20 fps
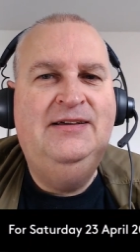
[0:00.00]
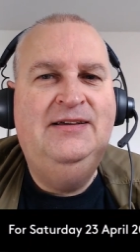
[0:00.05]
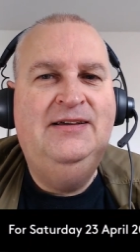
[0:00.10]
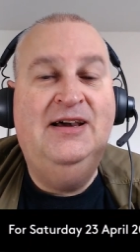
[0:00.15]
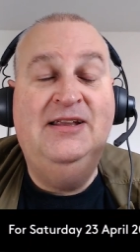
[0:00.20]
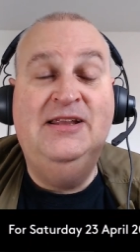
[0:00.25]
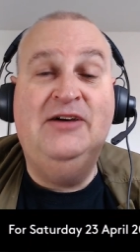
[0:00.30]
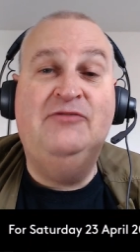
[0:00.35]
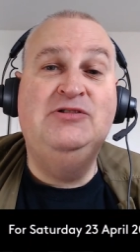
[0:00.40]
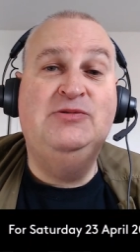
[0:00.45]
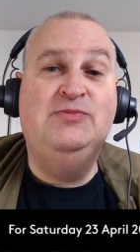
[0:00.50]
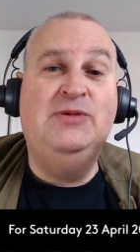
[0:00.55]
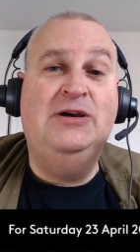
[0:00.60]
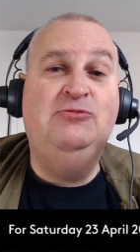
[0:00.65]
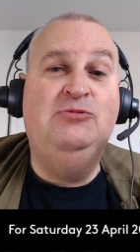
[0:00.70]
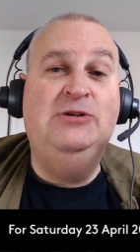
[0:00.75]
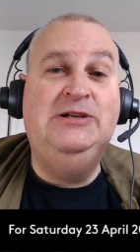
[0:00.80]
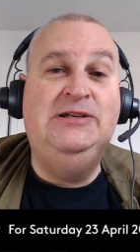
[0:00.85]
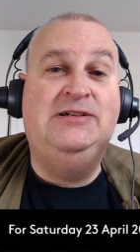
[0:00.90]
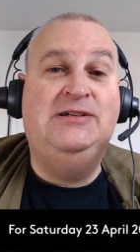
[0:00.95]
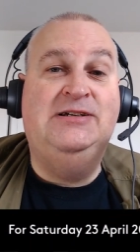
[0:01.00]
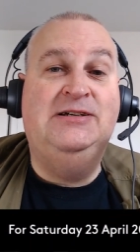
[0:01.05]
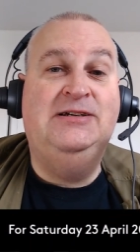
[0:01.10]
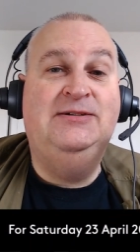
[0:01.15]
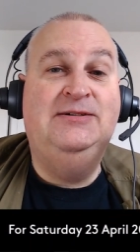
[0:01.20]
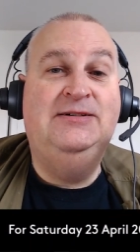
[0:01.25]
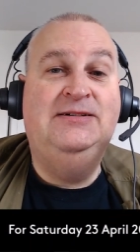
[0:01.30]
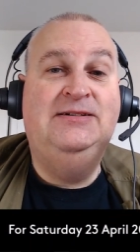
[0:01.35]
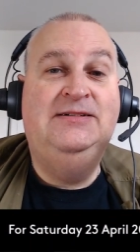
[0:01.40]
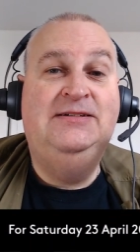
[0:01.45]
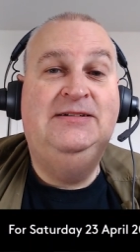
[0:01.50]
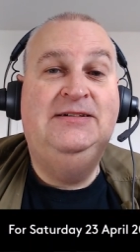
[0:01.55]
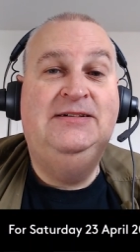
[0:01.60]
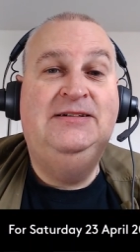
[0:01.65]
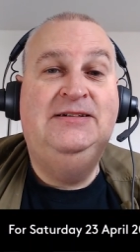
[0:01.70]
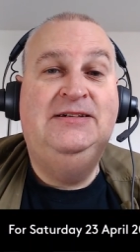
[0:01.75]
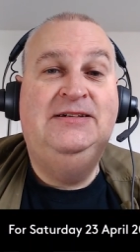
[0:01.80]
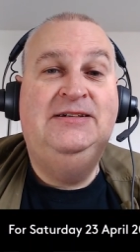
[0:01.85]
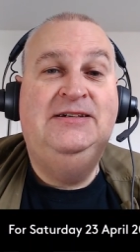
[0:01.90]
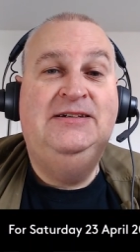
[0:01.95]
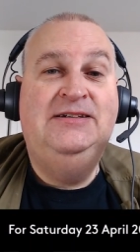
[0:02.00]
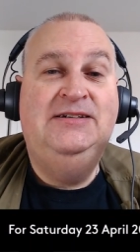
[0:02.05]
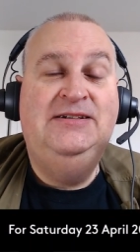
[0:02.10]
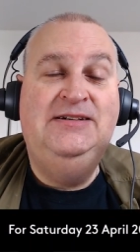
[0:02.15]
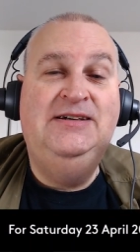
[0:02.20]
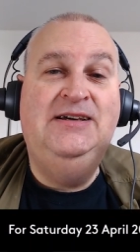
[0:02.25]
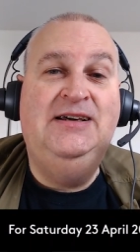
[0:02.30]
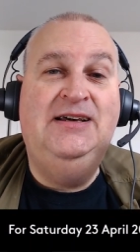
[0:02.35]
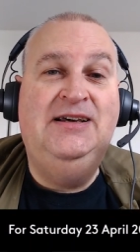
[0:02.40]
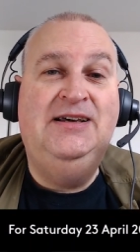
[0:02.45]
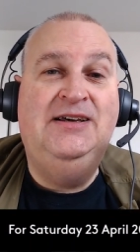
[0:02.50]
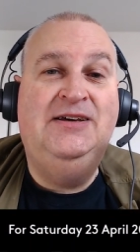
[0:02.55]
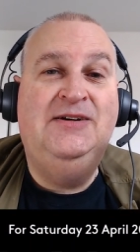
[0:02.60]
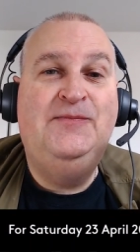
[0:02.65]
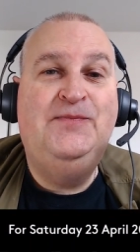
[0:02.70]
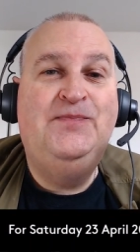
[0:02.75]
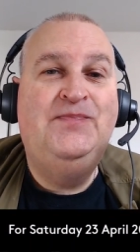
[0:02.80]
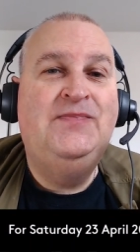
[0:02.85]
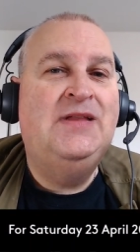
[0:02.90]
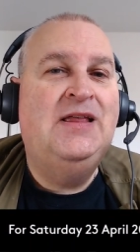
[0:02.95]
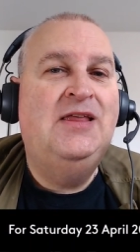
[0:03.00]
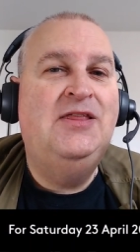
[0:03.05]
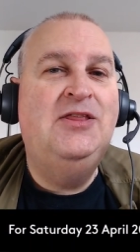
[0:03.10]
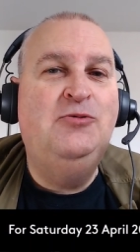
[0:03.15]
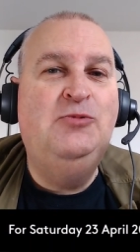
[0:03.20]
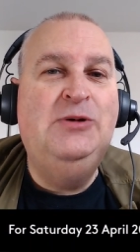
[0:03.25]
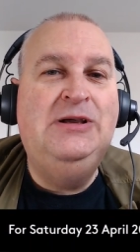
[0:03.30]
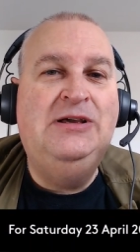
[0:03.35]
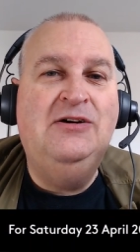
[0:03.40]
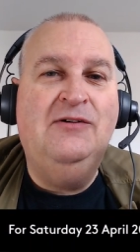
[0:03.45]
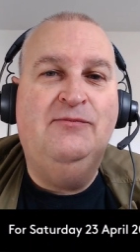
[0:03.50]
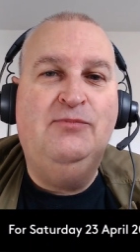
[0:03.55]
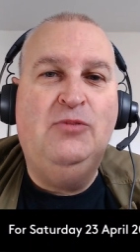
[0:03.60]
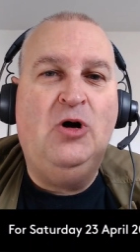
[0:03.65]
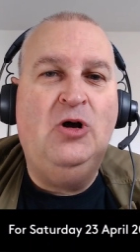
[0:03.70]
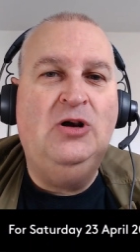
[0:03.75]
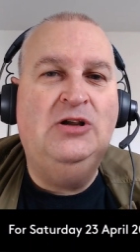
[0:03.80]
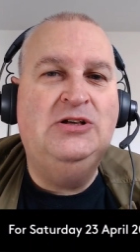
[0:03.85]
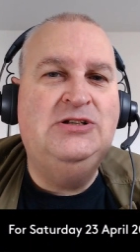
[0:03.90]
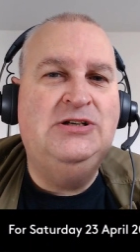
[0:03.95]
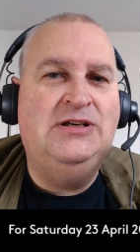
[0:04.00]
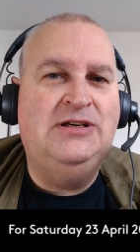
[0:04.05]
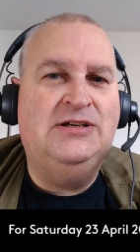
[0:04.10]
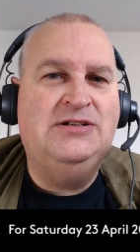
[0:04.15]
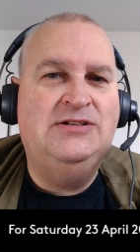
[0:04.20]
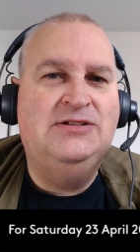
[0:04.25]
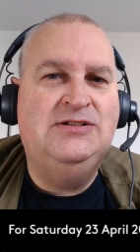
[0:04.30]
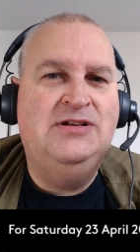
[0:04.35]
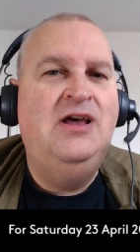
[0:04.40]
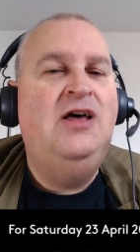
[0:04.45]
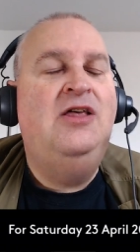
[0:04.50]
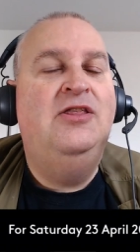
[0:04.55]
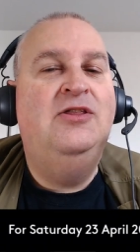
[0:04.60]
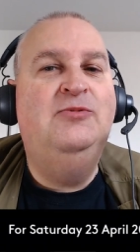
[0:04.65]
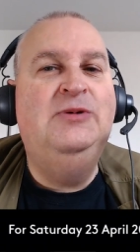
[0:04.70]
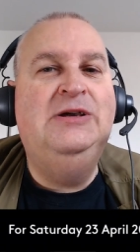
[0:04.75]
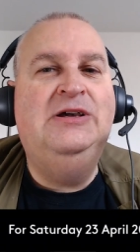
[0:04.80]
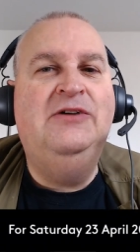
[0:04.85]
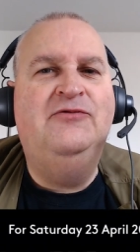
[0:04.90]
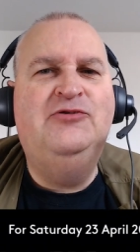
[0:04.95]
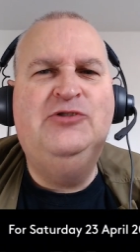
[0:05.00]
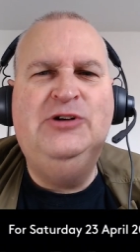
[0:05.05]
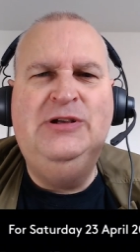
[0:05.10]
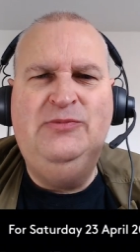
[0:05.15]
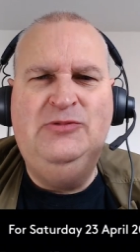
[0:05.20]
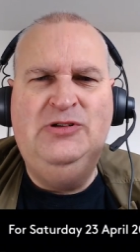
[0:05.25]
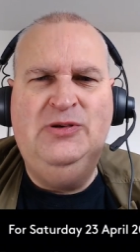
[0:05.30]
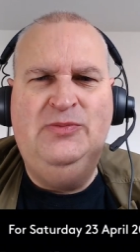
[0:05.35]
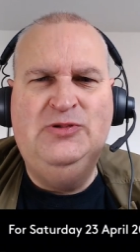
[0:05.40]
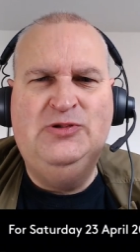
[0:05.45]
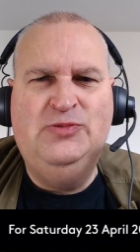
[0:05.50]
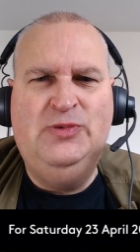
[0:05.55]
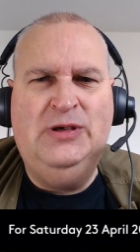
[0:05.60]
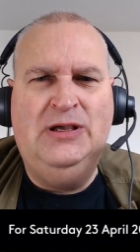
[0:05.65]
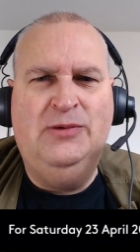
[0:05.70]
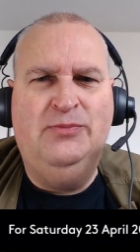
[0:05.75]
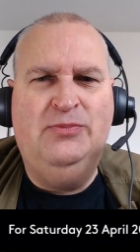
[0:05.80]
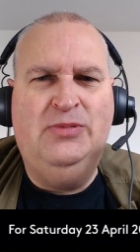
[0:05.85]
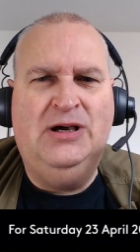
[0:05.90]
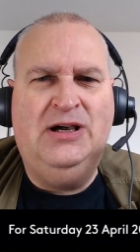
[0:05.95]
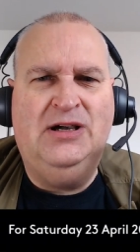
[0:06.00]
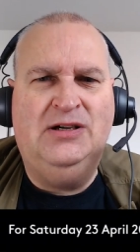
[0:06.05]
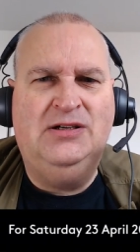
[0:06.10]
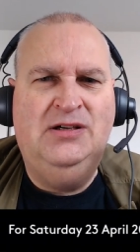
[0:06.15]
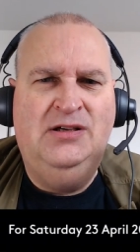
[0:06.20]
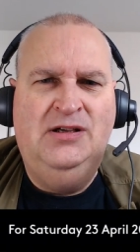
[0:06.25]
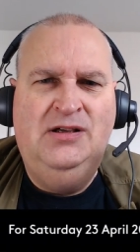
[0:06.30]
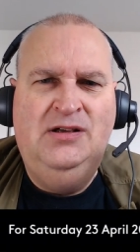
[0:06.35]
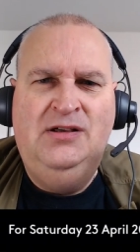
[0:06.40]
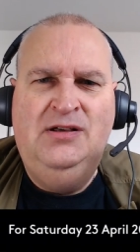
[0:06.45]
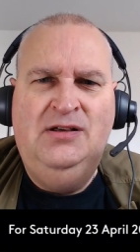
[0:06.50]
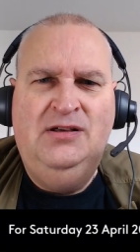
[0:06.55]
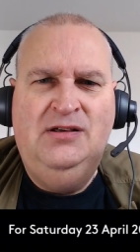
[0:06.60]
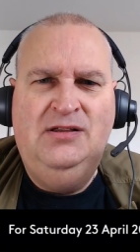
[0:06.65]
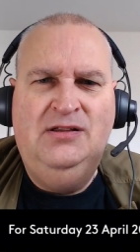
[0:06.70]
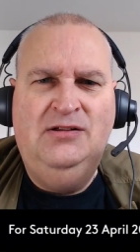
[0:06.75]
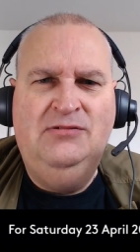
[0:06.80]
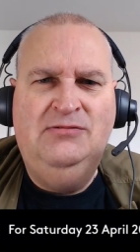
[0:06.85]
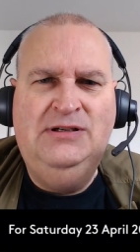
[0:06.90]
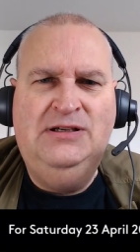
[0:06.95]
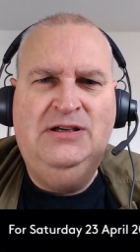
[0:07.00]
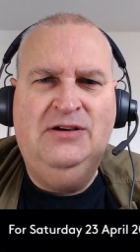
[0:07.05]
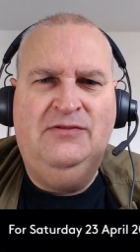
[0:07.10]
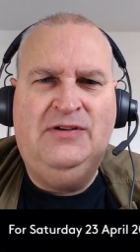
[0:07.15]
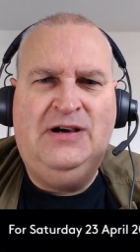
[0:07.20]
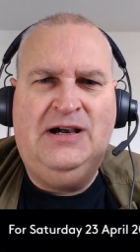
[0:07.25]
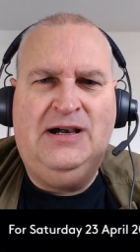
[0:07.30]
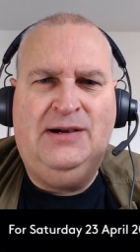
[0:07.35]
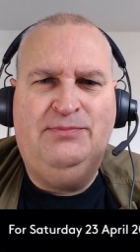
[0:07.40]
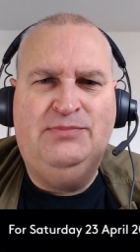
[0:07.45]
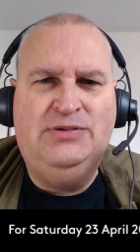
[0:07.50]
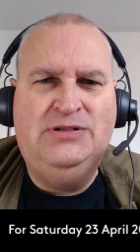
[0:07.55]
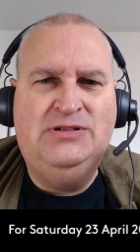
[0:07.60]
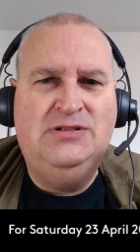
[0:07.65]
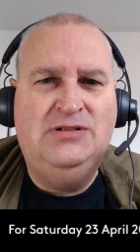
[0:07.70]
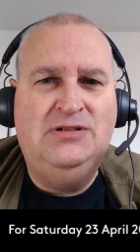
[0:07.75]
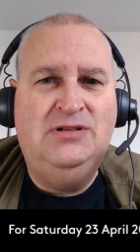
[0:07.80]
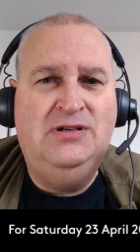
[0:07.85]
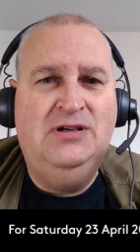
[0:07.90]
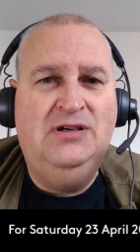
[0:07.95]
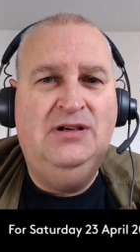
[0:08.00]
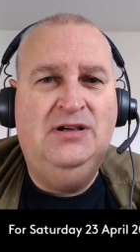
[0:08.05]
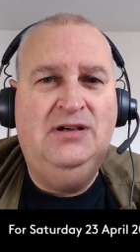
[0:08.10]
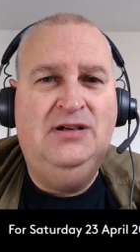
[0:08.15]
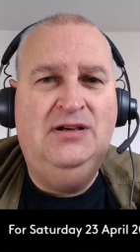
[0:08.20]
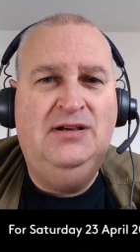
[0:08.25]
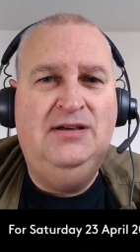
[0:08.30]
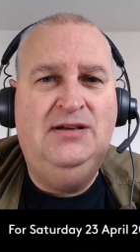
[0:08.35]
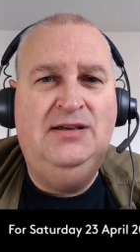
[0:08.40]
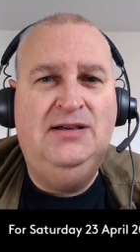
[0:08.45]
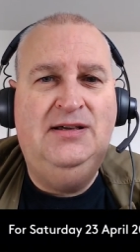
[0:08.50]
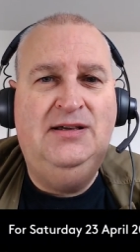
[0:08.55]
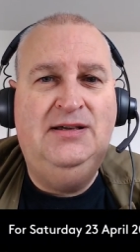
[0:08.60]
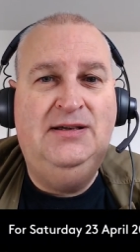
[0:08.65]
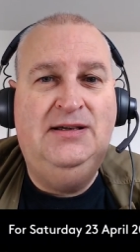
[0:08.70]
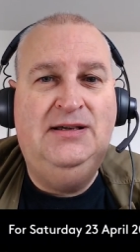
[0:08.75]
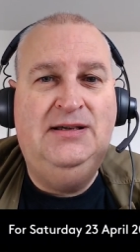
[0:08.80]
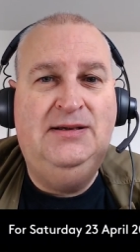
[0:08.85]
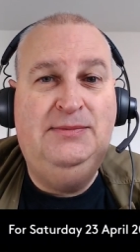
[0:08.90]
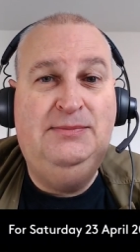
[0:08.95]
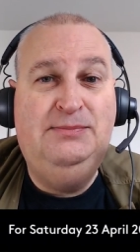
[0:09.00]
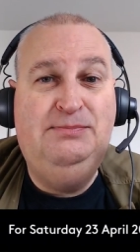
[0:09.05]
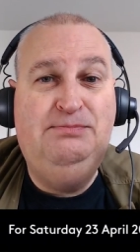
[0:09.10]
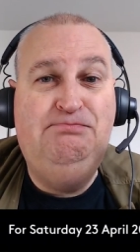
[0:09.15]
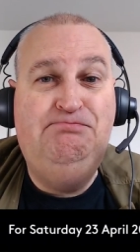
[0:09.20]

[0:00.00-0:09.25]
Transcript: and that was my week. Yeah, the week of politics, the week of Dream Teams being back, the week of apps. Um,